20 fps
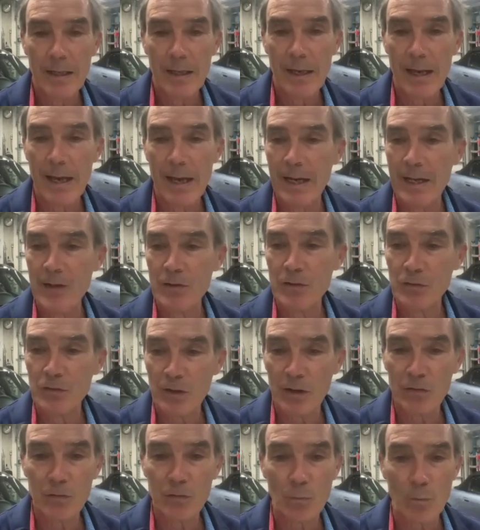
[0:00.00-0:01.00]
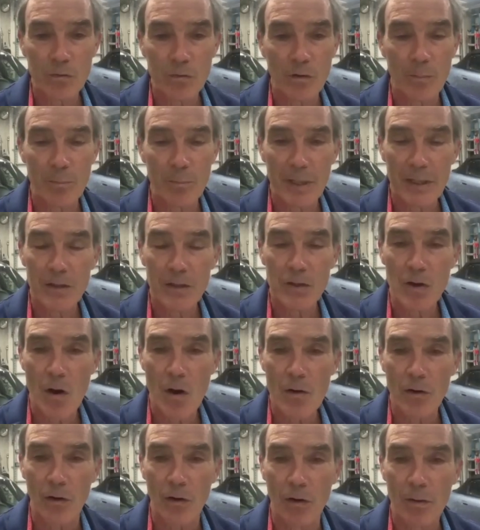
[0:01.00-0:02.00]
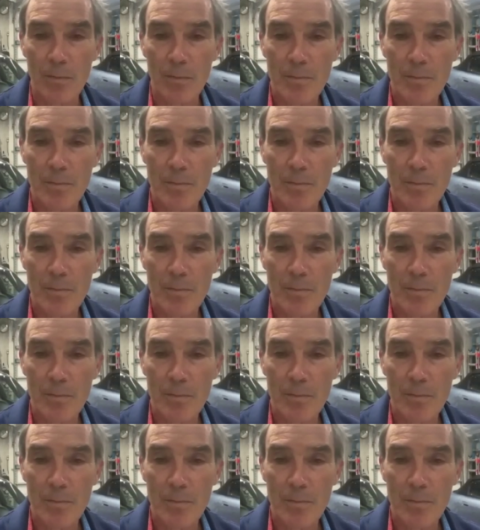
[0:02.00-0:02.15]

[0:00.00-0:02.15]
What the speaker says: And it just was a big yawner.